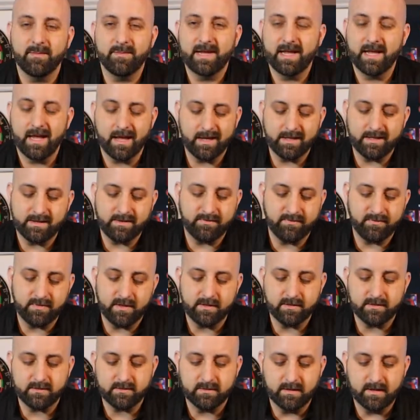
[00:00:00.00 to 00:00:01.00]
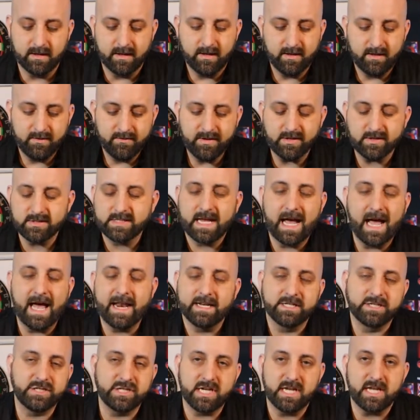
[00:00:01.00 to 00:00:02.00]
I mean, it feels
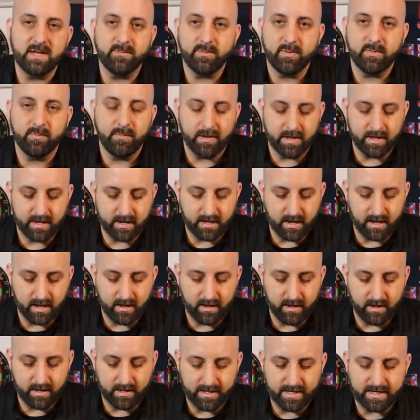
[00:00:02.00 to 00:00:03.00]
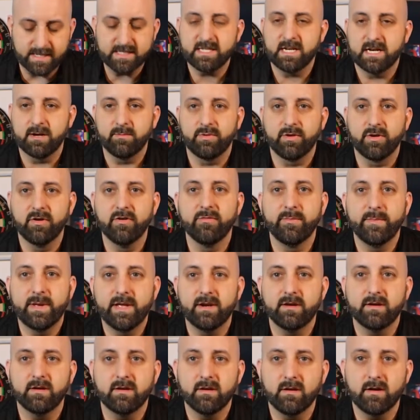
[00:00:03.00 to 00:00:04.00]
kind of cheap, but it is an
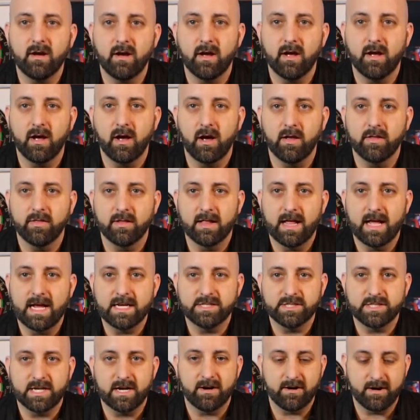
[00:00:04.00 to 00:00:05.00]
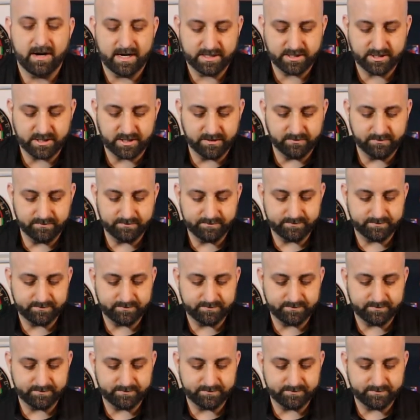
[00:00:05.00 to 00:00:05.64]
improvement on the last generation.